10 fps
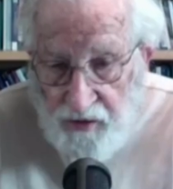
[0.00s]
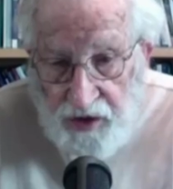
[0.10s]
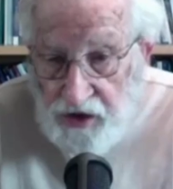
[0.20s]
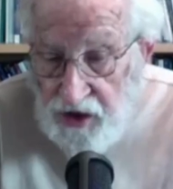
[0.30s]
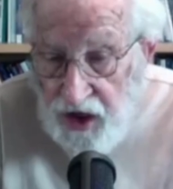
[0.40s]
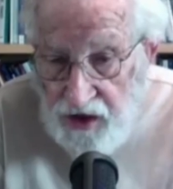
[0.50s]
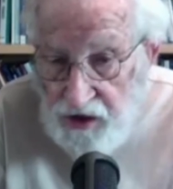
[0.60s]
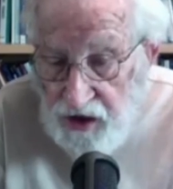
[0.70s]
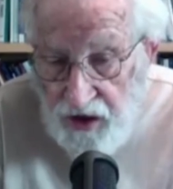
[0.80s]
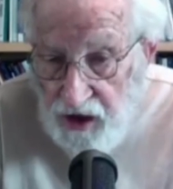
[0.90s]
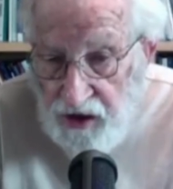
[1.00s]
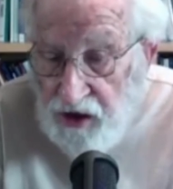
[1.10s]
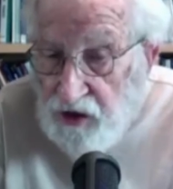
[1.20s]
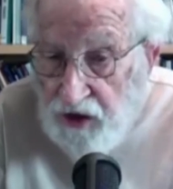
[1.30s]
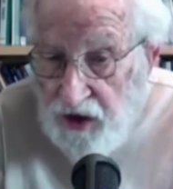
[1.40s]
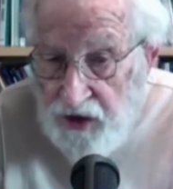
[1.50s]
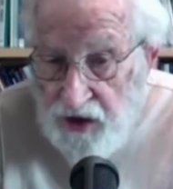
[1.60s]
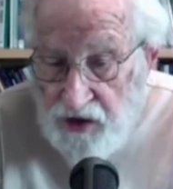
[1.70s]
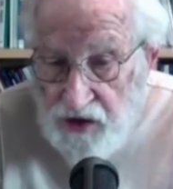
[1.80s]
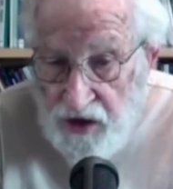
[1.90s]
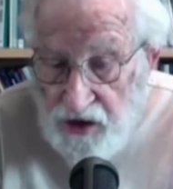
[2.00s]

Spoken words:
But states are not the only things that